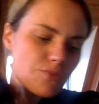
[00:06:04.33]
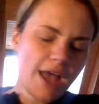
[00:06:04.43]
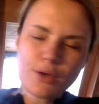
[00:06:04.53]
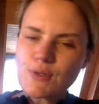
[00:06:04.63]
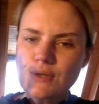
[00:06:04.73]

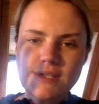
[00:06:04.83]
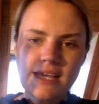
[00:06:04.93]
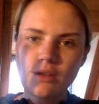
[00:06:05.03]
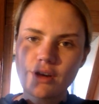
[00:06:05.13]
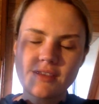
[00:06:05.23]
I also see
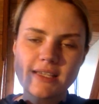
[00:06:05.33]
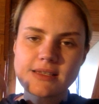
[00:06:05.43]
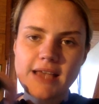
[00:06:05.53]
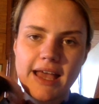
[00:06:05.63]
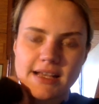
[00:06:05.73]
a lot of
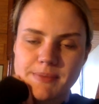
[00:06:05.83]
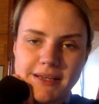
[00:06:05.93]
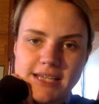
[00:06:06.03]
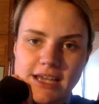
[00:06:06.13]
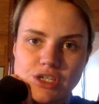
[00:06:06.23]
this
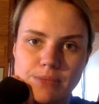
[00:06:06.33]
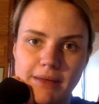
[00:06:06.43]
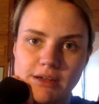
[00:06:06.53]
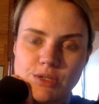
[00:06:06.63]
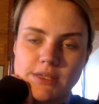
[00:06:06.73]
expectation
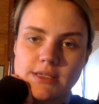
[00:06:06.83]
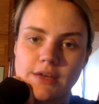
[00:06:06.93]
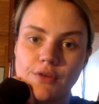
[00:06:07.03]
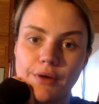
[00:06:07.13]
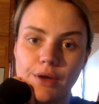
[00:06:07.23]
management
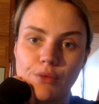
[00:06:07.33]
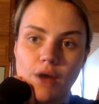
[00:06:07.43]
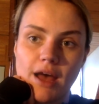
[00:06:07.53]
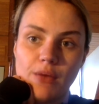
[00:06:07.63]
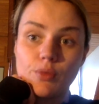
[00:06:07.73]
stuff going
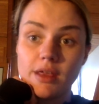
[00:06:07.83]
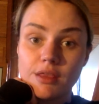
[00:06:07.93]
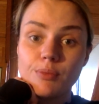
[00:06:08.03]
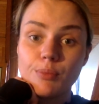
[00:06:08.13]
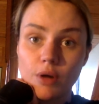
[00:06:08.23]
awry with
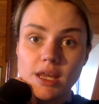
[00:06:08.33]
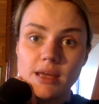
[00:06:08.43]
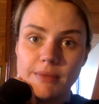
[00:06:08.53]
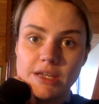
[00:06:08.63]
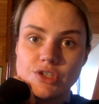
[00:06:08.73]
body
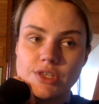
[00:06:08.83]
image,